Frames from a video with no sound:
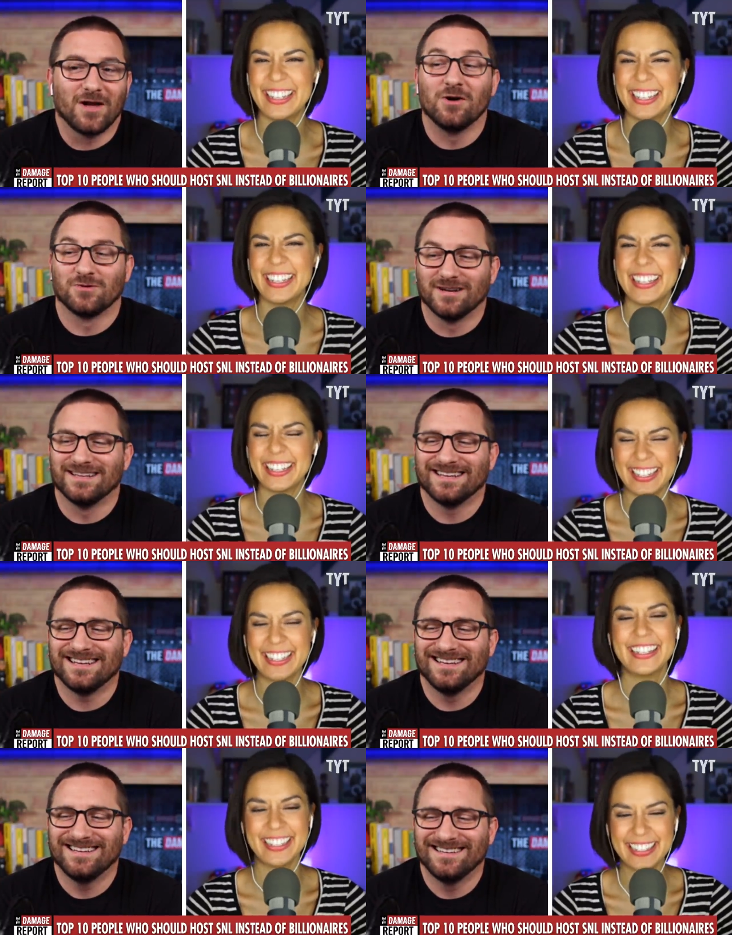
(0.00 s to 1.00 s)
Speaker 1: oh really?
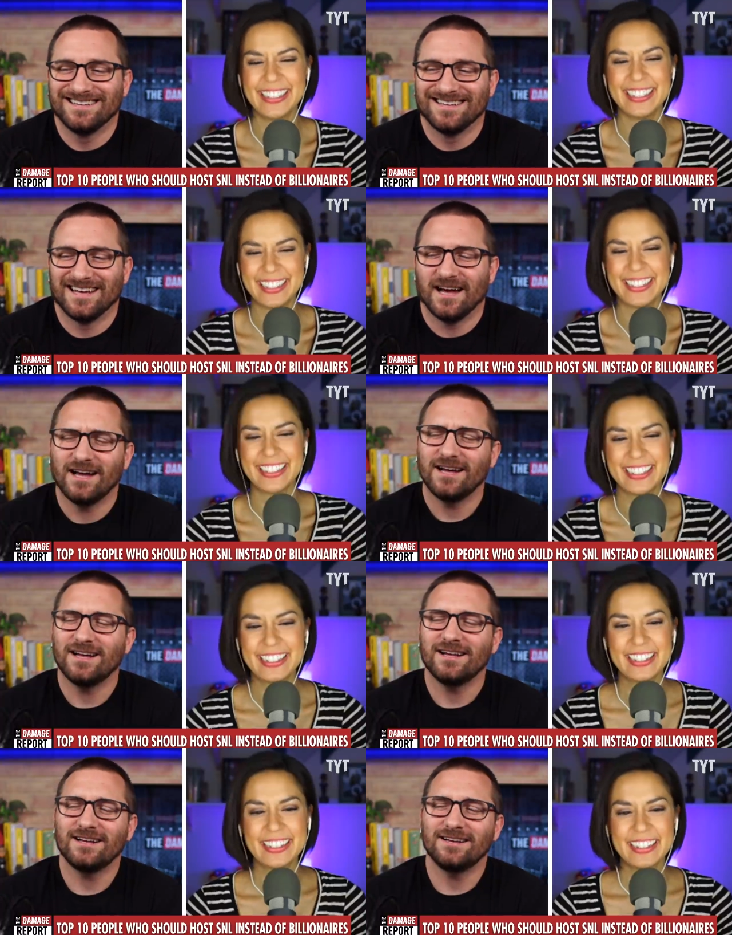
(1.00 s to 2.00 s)

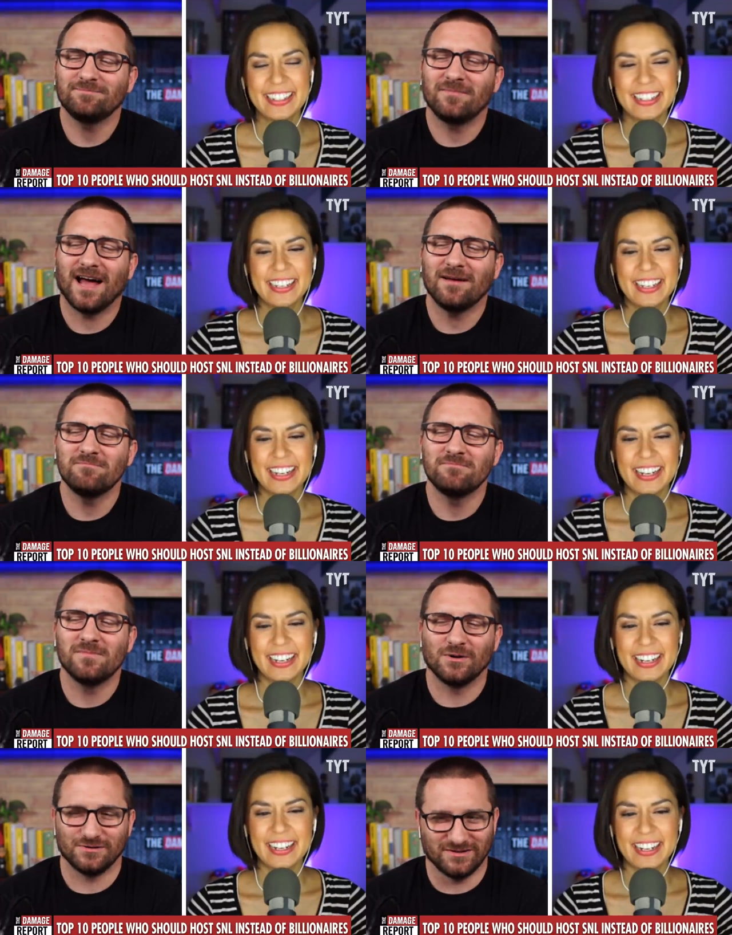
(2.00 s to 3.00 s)
Um, I'm
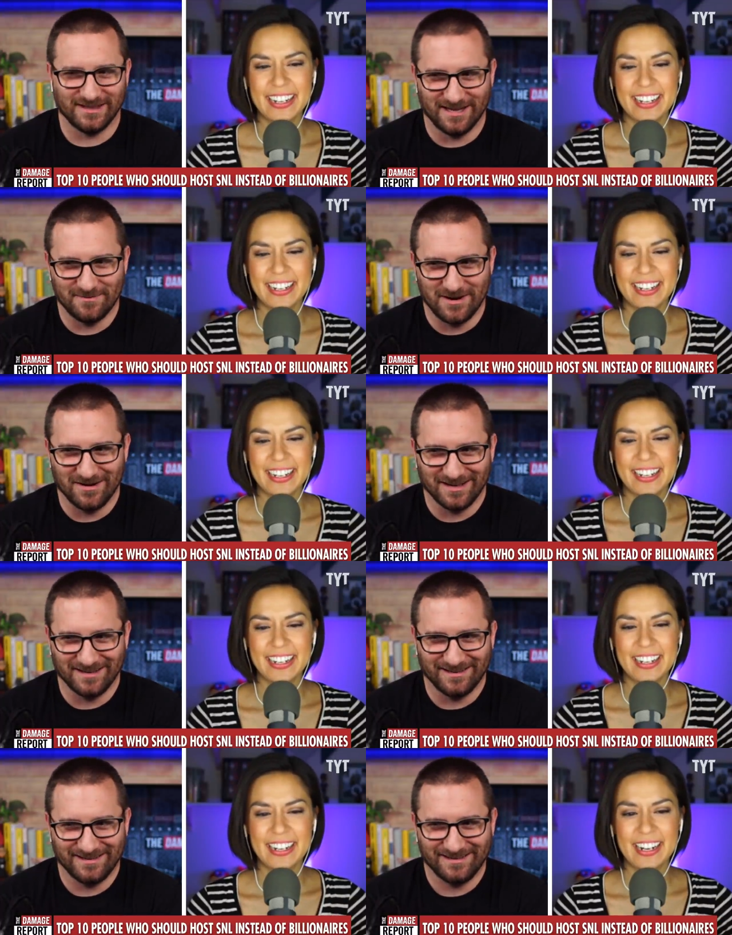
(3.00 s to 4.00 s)
mostly
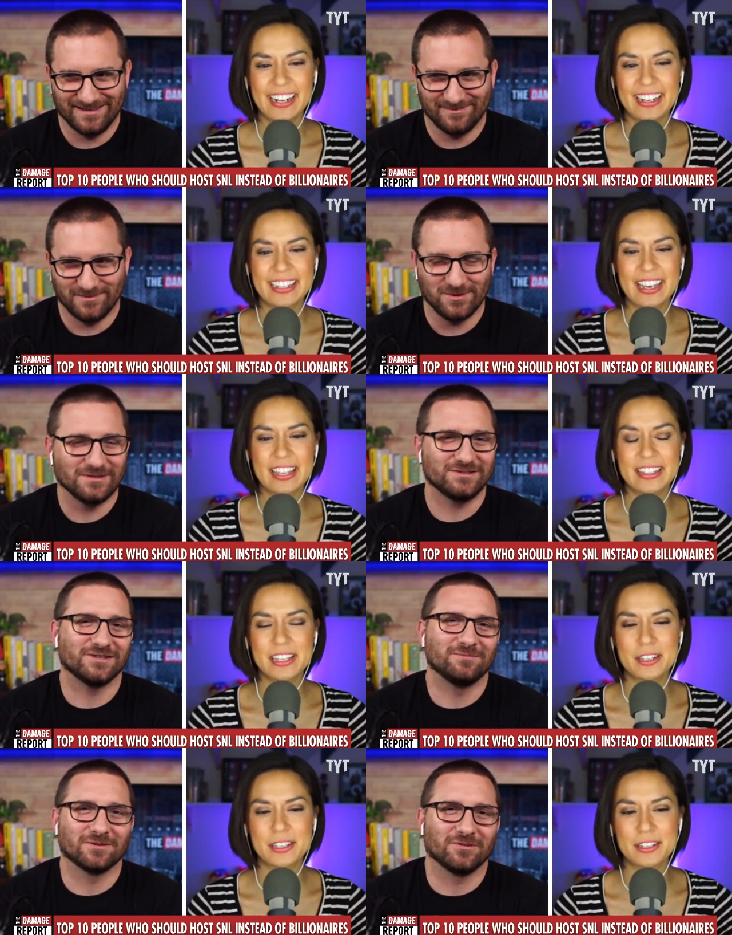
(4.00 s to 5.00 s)
American. But what's I your
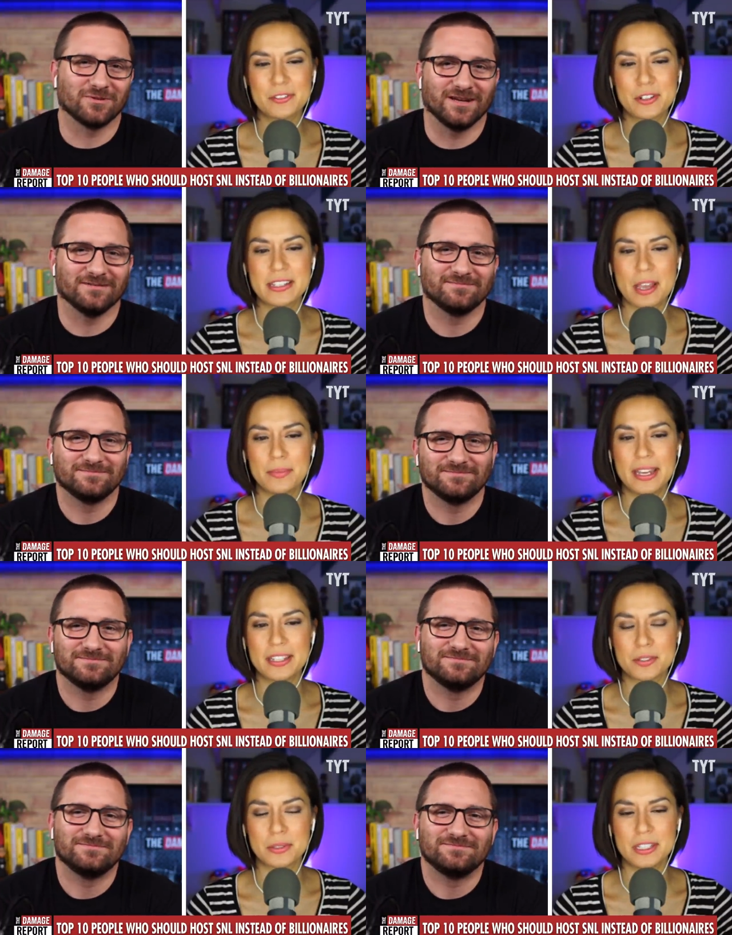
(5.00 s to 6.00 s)
think number three?
Speaker 2: Riz Ahmed
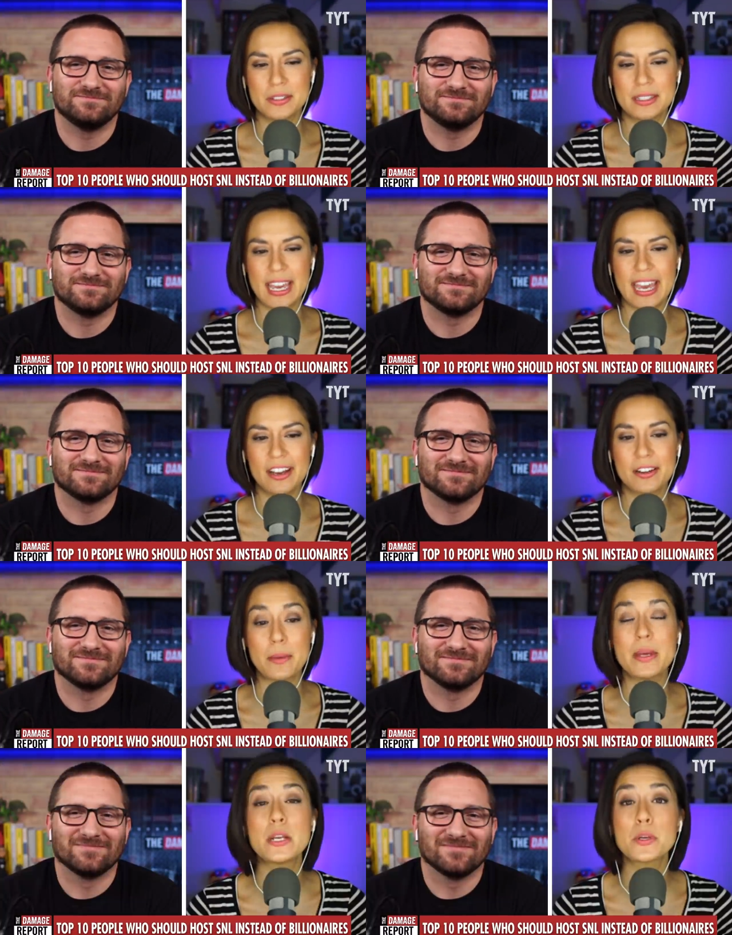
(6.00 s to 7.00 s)
is from the UK.
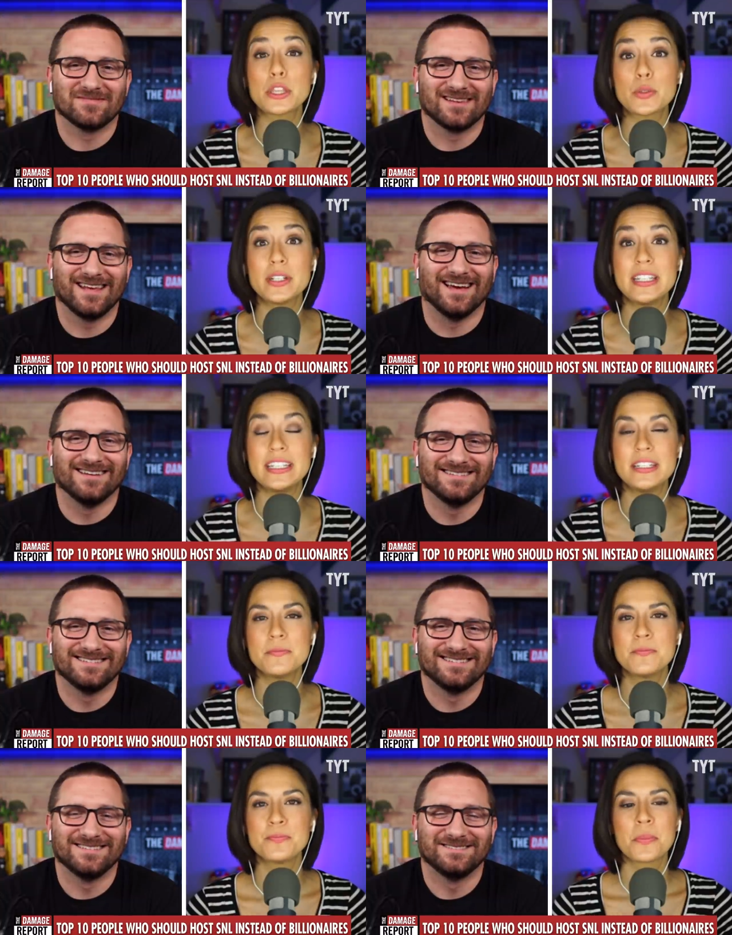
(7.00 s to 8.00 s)
Okay, my number three
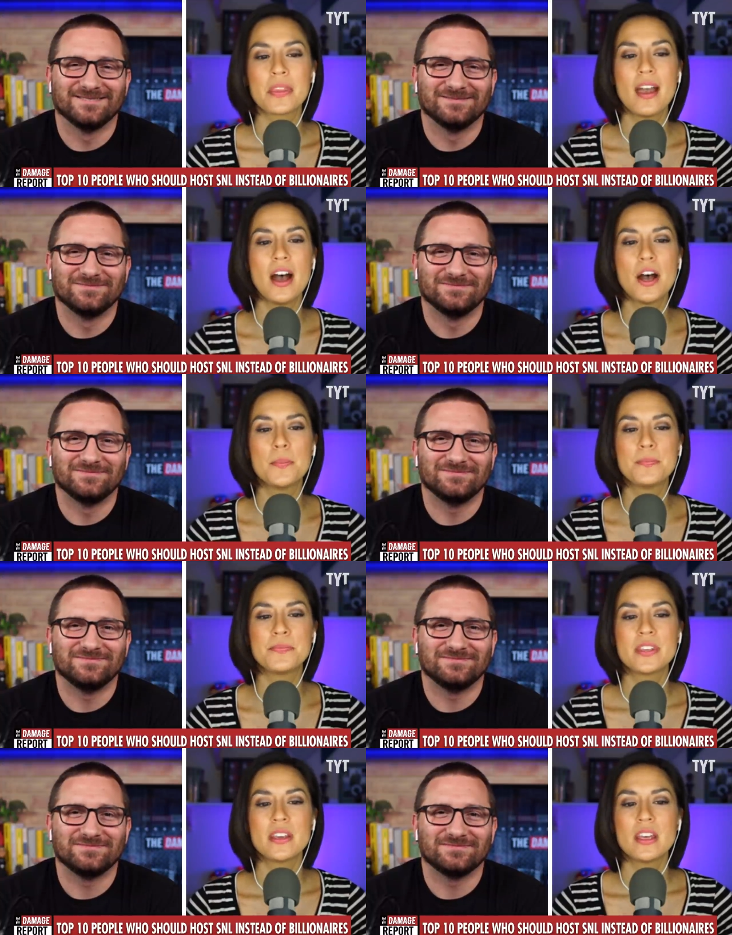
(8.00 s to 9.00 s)
yeah.
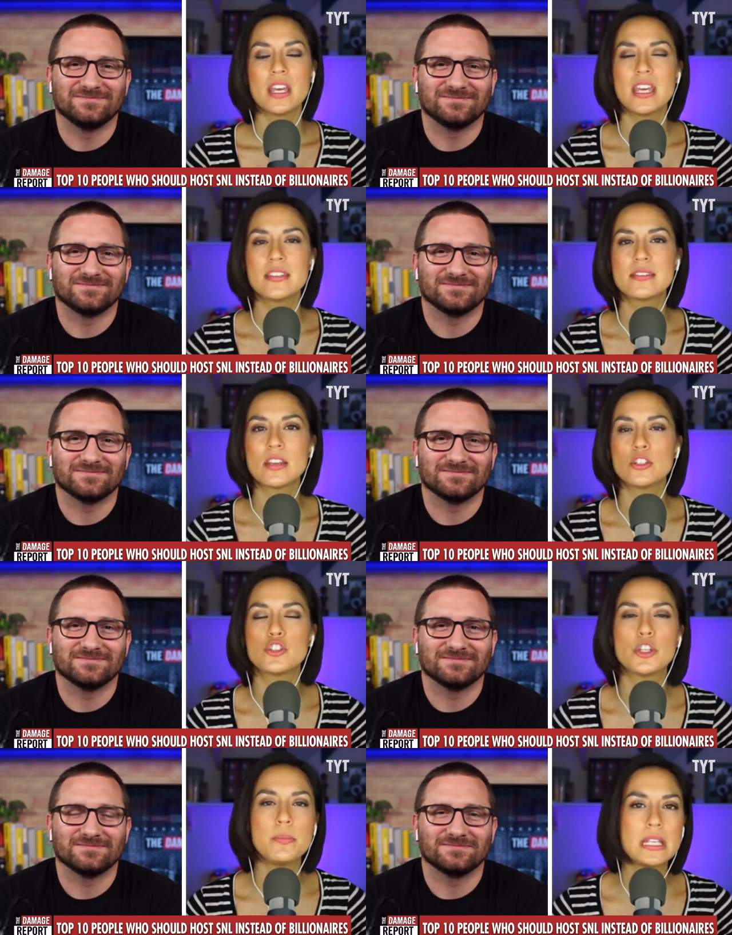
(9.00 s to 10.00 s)
um, is
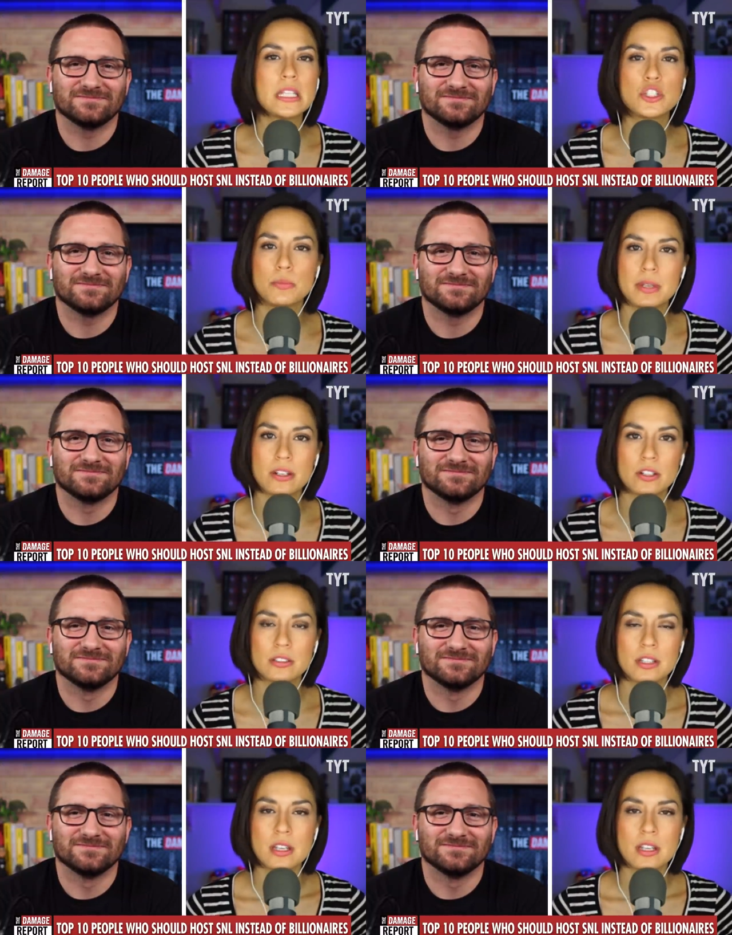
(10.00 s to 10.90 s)
Jamila Jamil